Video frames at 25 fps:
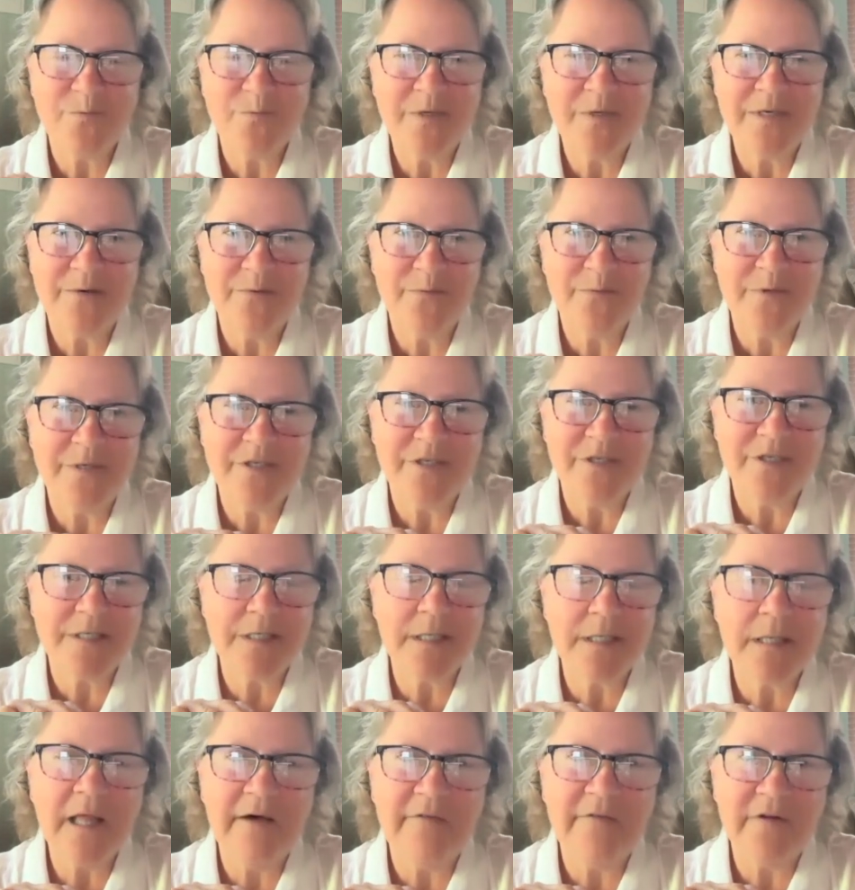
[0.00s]
we
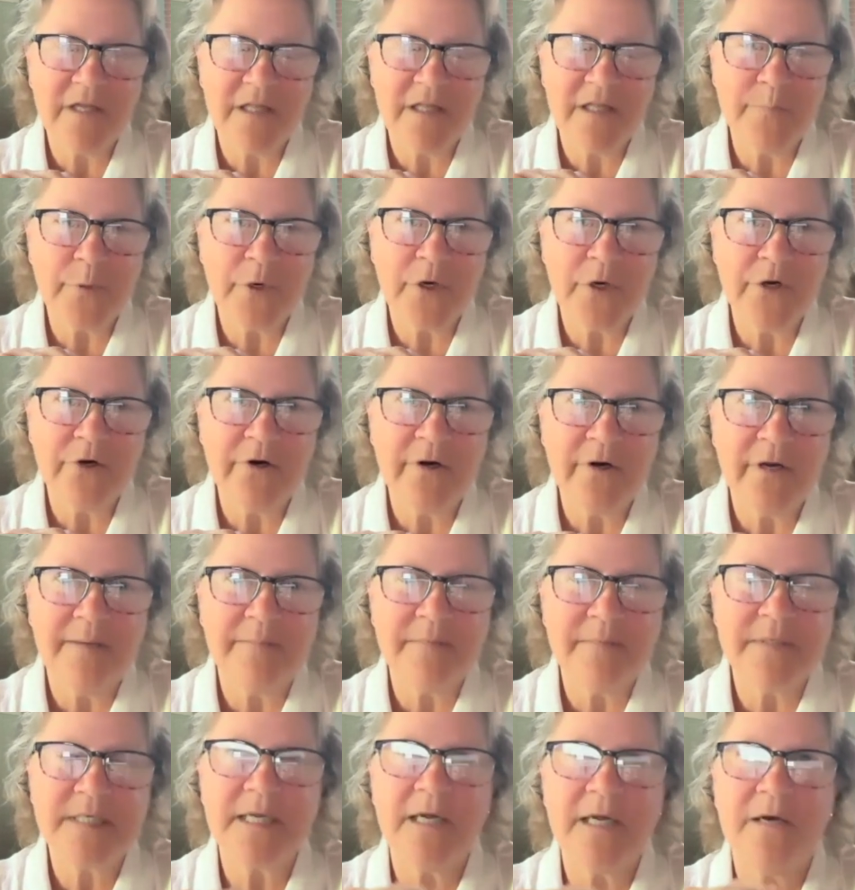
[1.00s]
just loving the
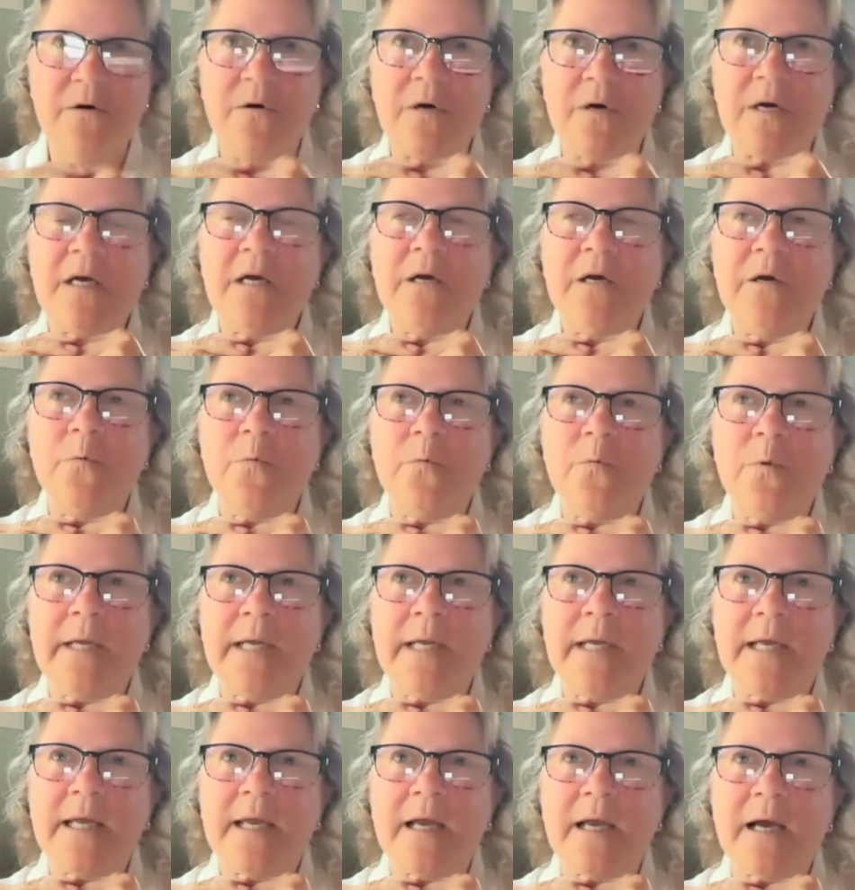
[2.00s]
program. So
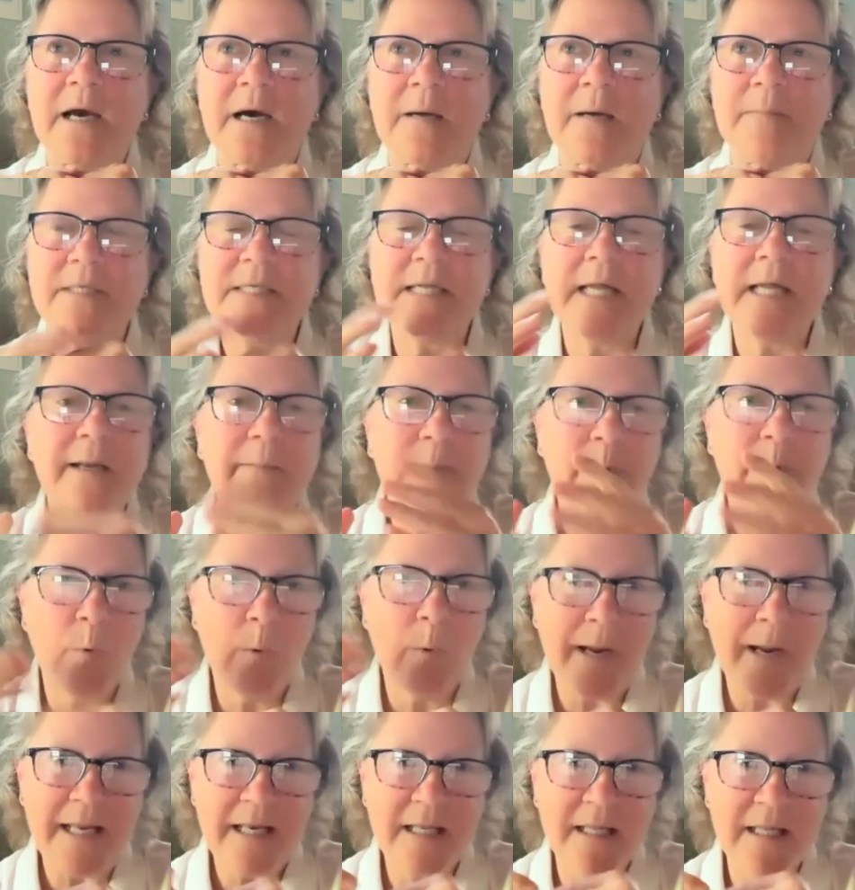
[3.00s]
we um, set up a
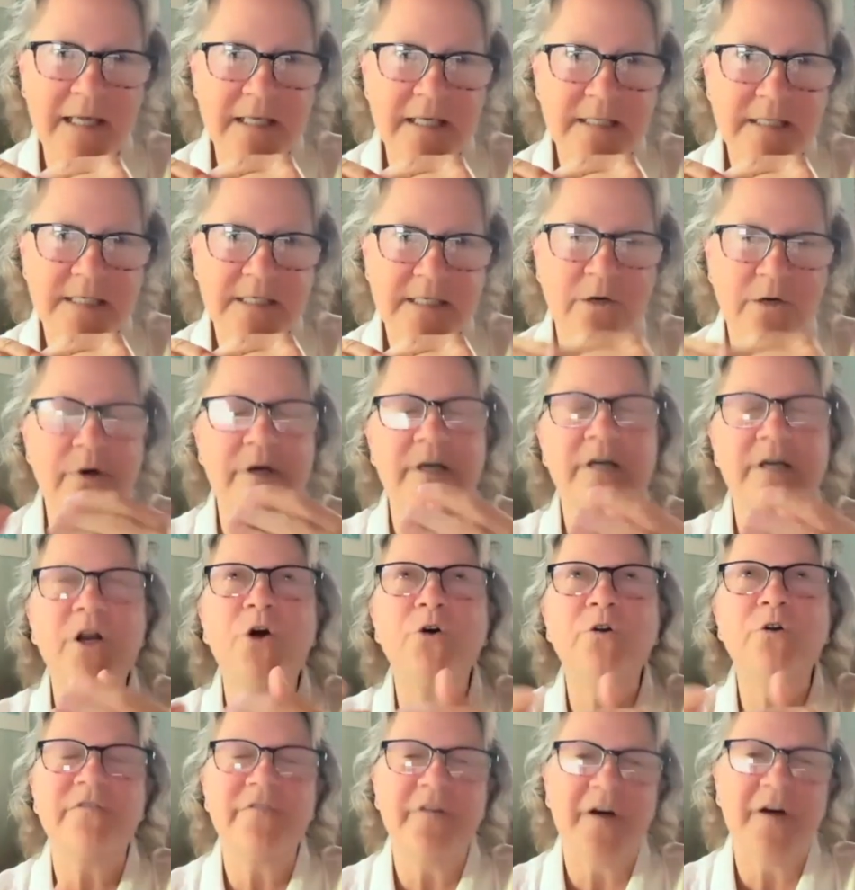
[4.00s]
wait list or a
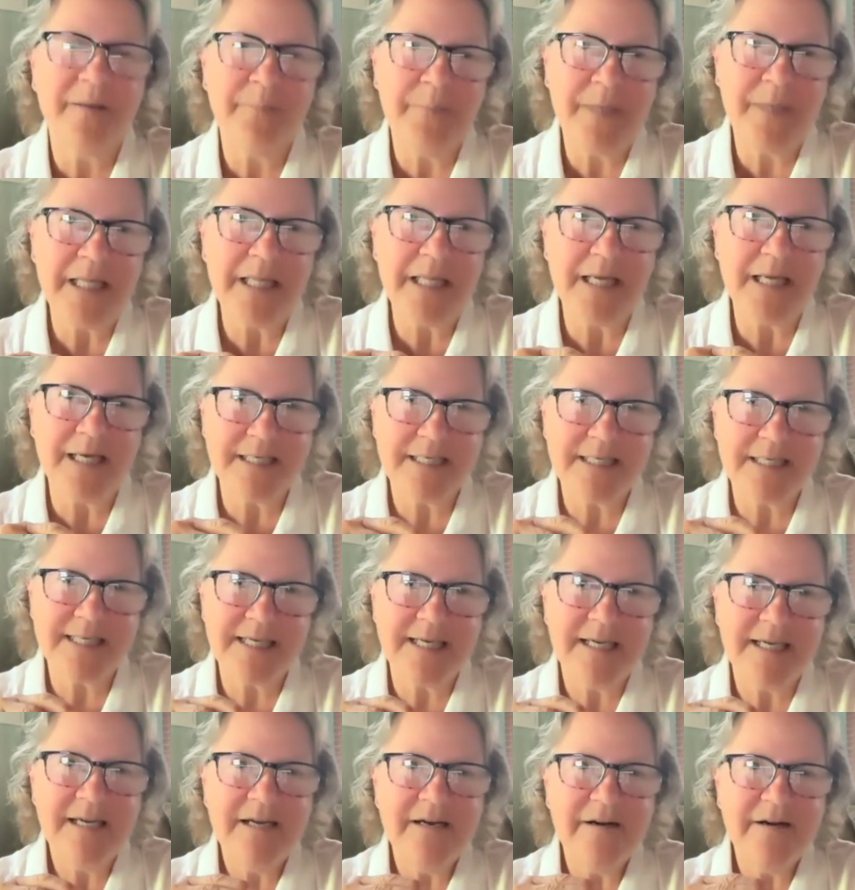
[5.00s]
notify me list
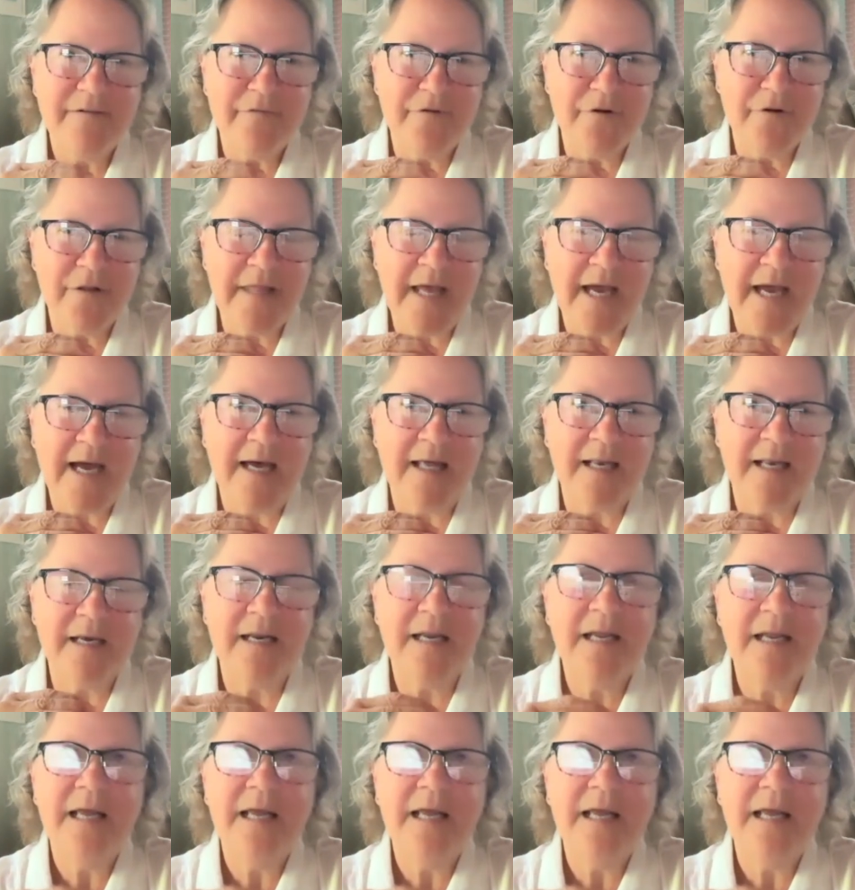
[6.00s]
for that.